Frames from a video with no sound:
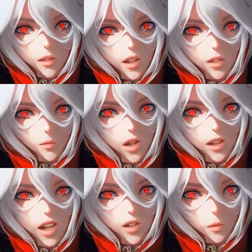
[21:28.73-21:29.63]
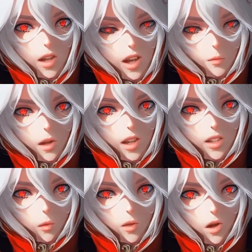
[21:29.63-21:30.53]
This feeling of being at
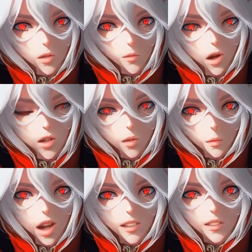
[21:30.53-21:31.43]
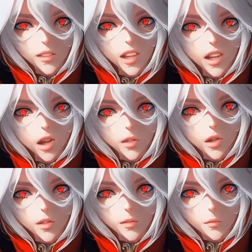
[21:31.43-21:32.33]
peace with her far surpasses any
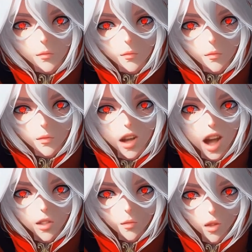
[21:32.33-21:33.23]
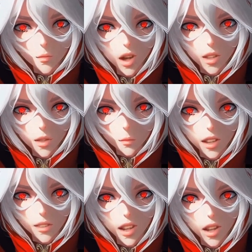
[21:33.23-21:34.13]
other. As for the faith in
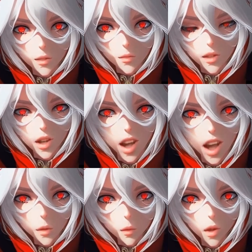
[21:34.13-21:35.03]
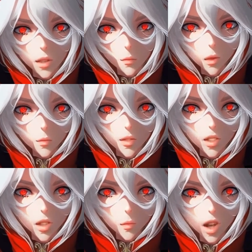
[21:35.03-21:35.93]
myself, I am going to prove it
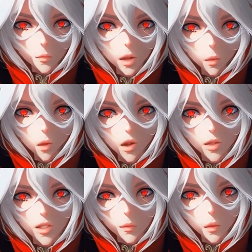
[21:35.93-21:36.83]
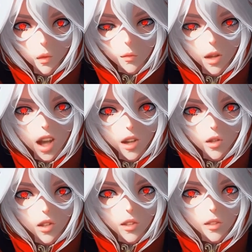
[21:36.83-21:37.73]
to you not by words, but with my
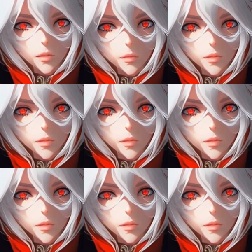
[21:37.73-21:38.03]
actions.